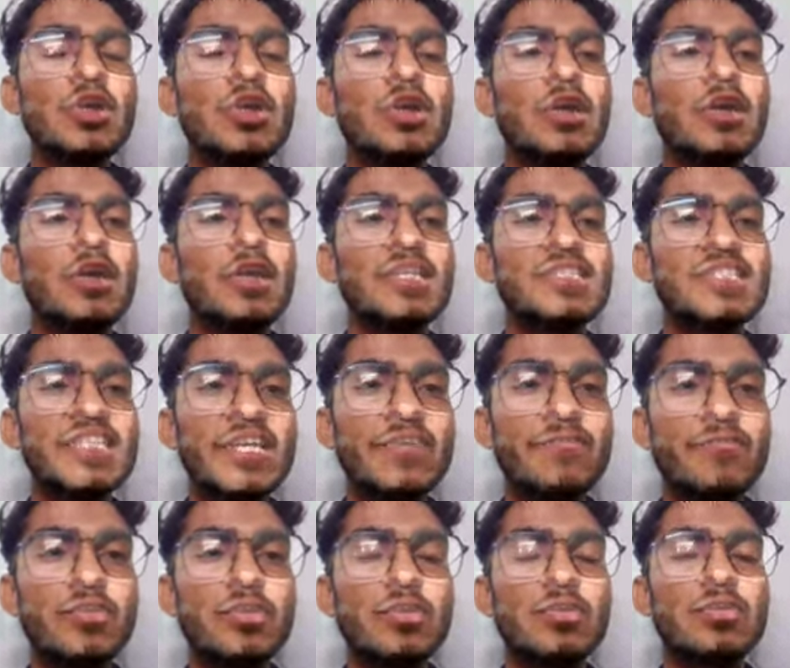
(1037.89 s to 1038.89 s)
uh,
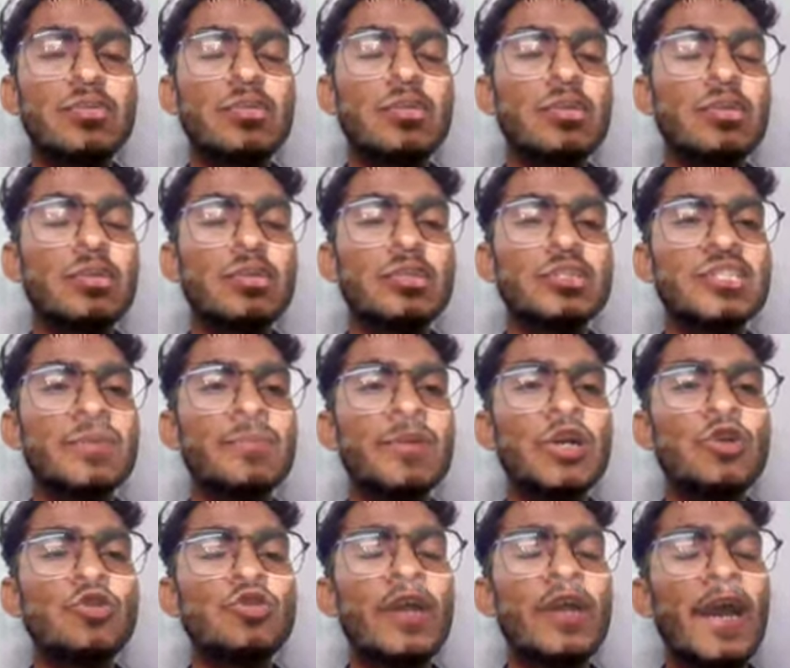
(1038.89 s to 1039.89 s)
received uh, similar to
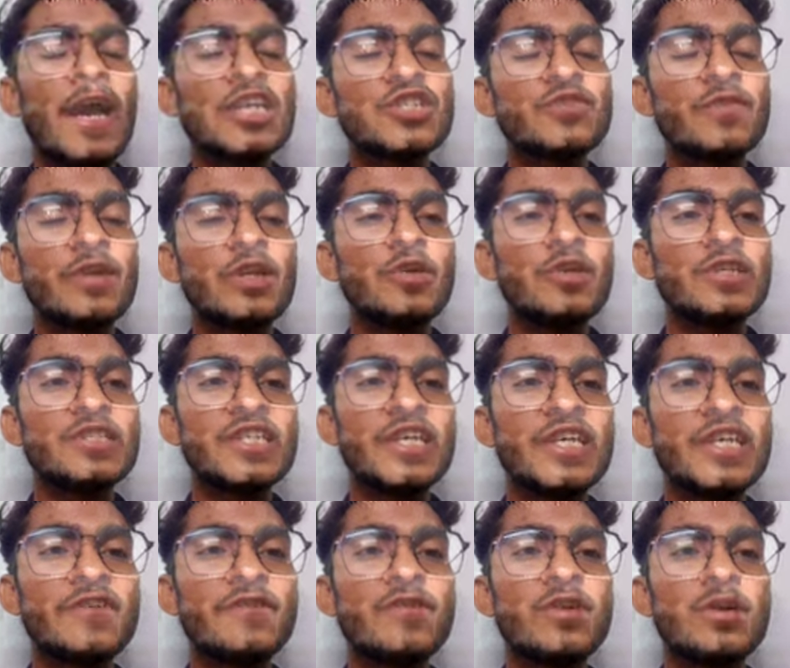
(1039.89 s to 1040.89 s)
the hash value
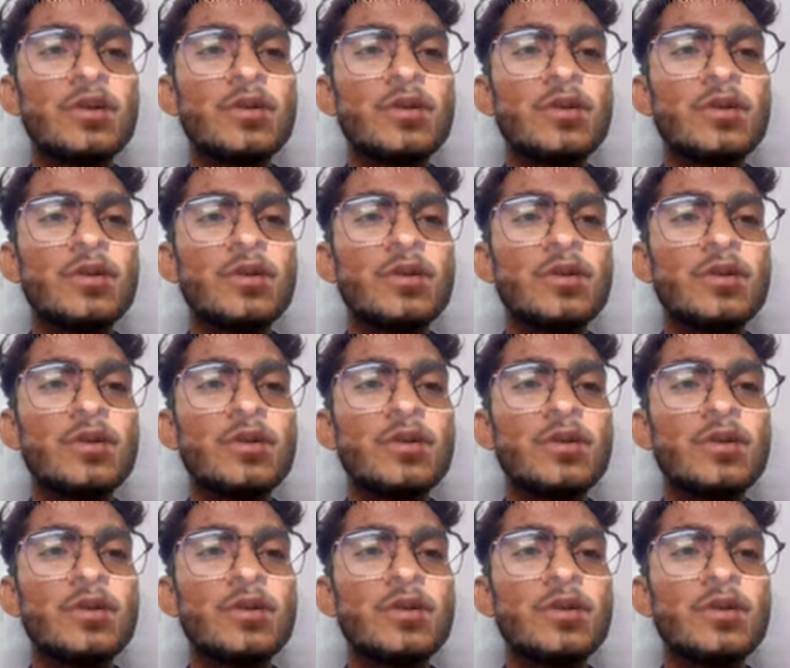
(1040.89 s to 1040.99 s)
received